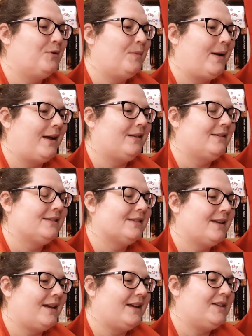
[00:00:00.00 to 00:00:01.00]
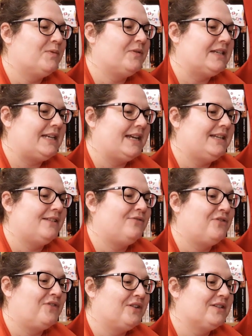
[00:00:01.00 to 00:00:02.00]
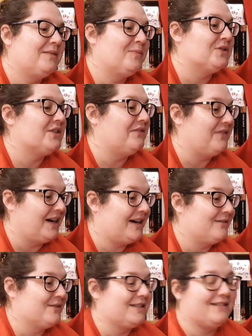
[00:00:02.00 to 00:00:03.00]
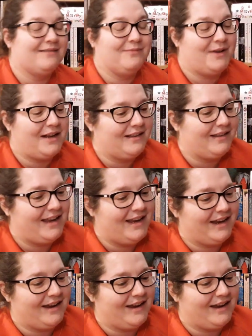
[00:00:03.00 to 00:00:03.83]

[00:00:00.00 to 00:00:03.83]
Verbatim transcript: scared but delighted, revolted but aroused. Well, there you go